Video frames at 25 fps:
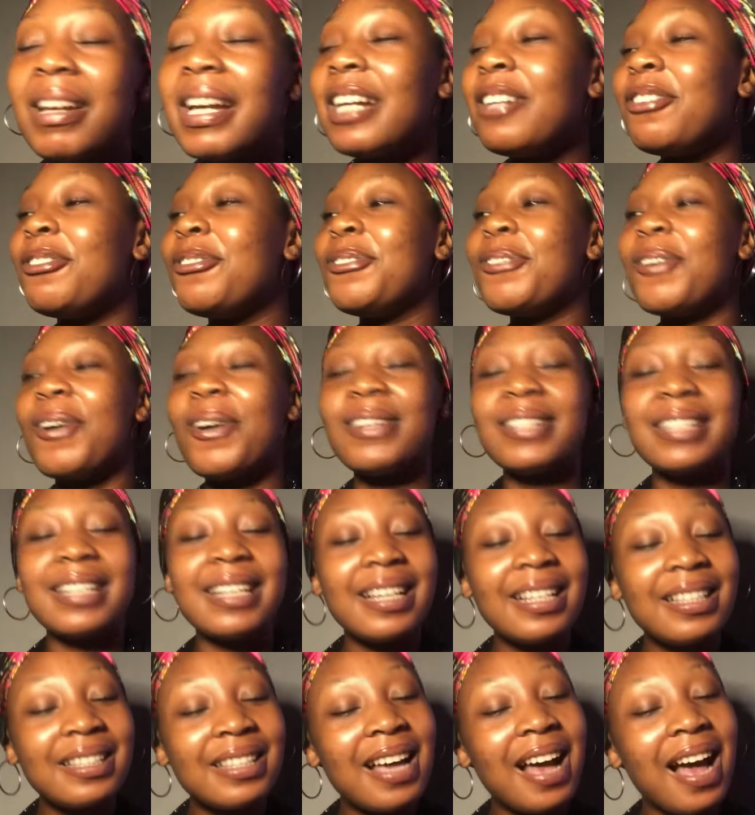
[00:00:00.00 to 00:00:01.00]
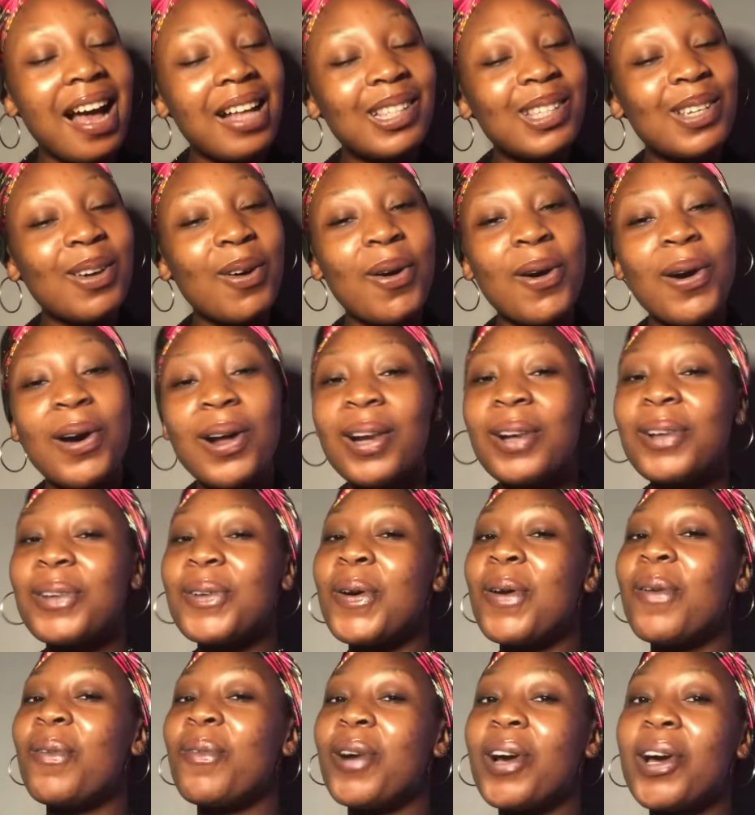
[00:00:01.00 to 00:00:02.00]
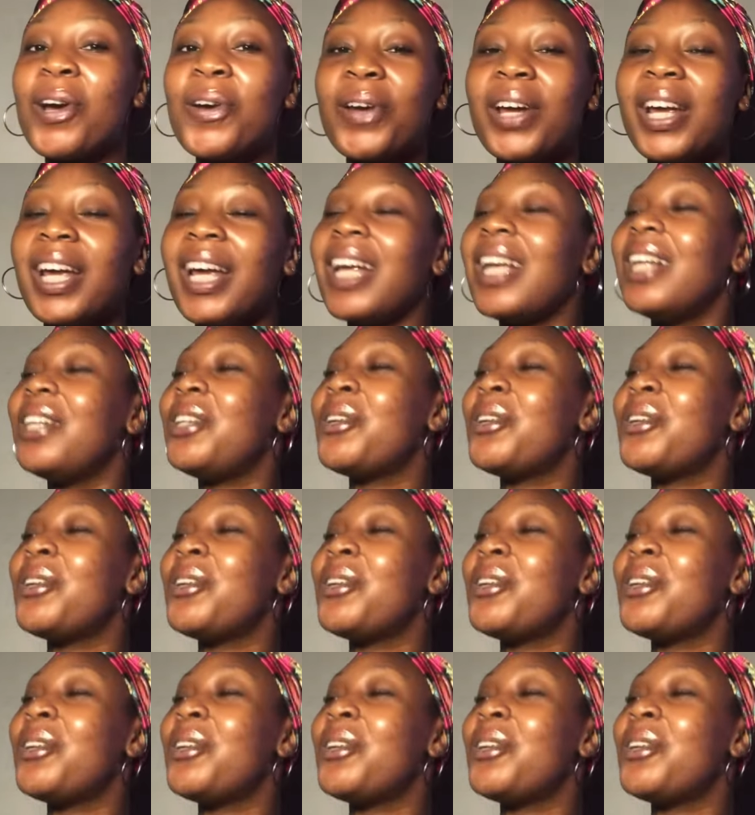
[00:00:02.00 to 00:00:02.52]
It doesn't at all. Don't worry.